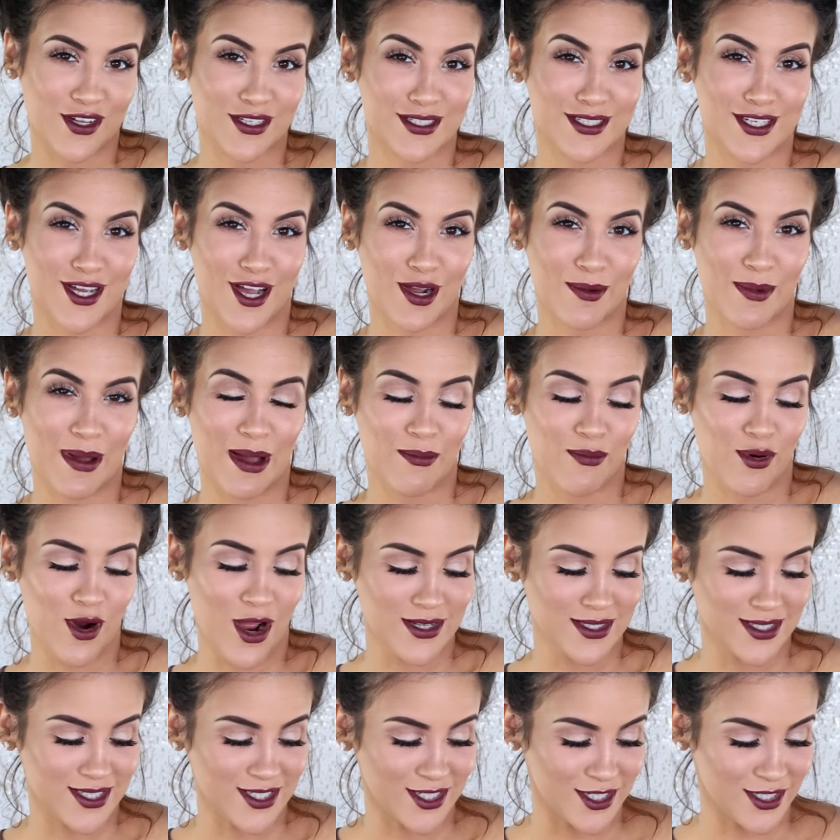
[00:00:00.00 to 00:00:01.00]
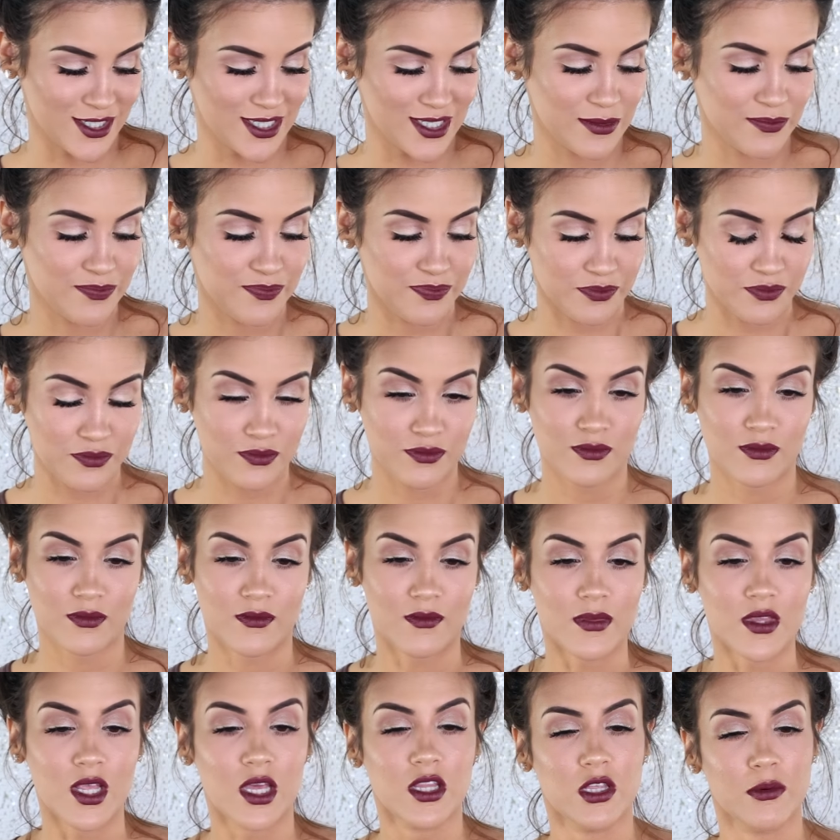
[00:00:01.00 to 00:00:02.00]
on and talk about bronzers.
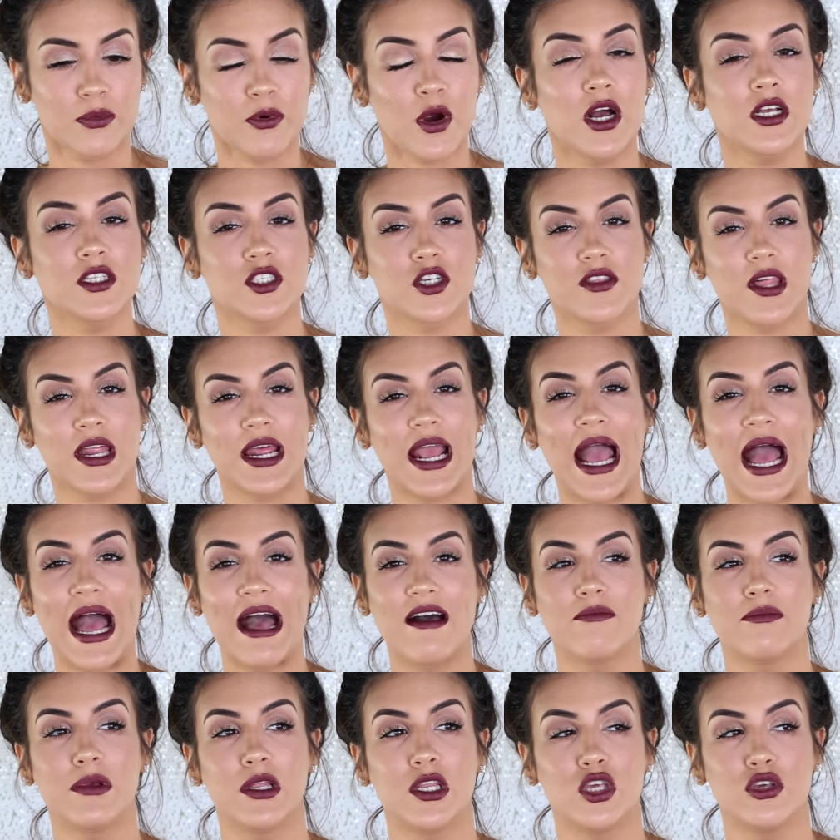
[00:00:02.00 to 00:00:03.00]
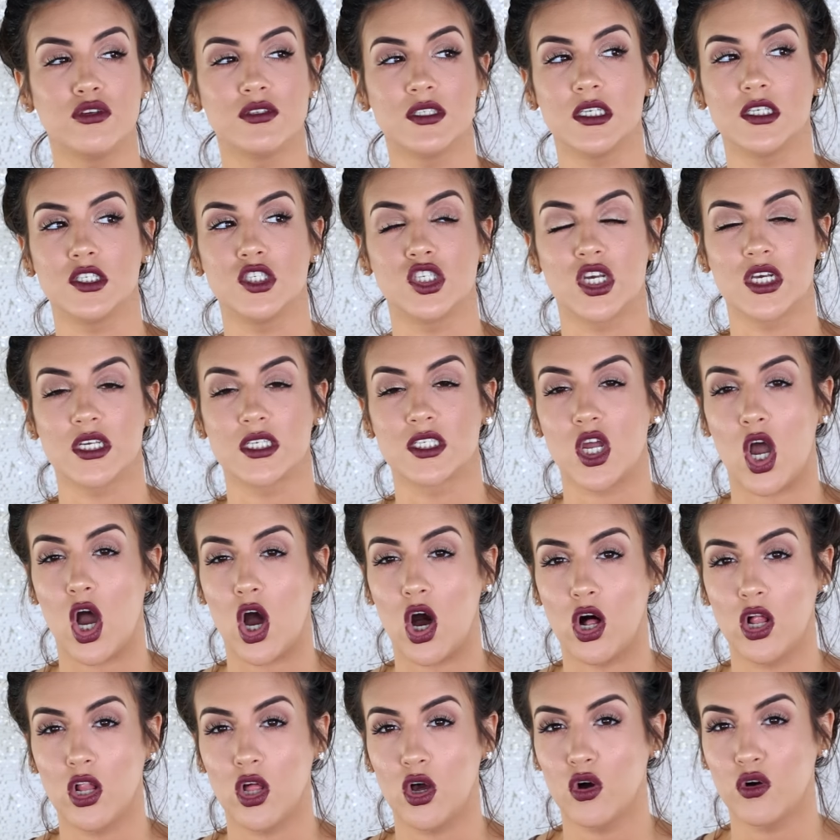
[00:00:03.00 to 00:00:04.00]
The bronzer that I have been using just all